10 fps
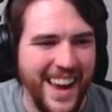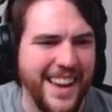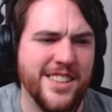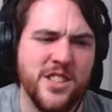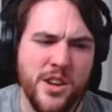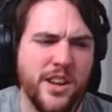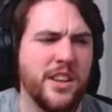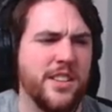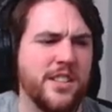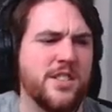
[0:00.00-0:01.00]
and took
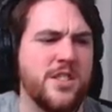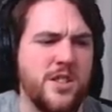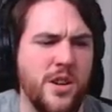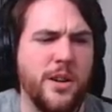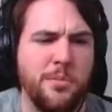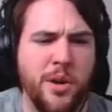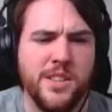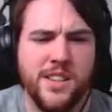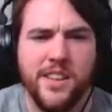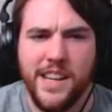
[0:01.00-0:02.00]
it
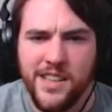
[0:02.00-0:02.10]
personally,